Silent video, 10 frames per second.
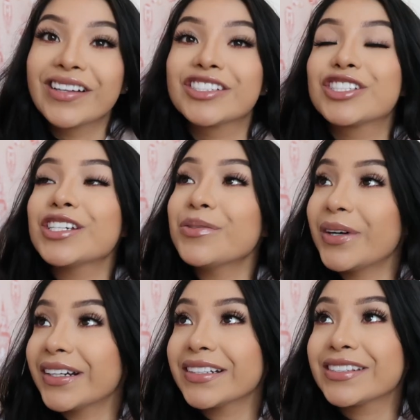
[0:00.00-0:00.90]
she
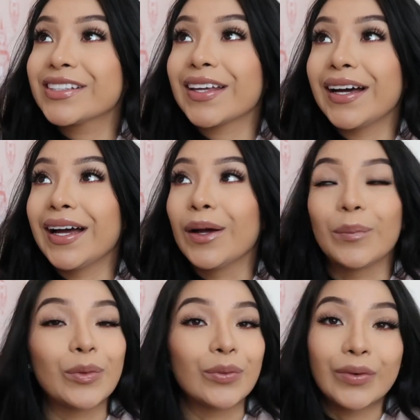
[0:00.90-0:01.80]
wanted to
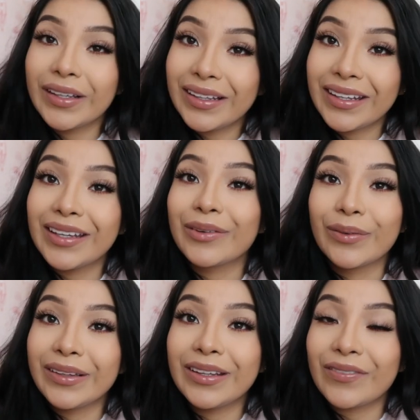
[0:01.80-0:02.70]
come
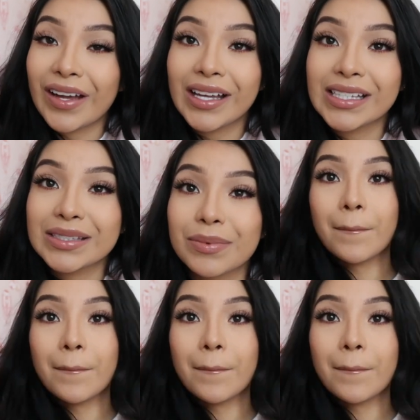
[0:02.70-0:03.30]
really fast,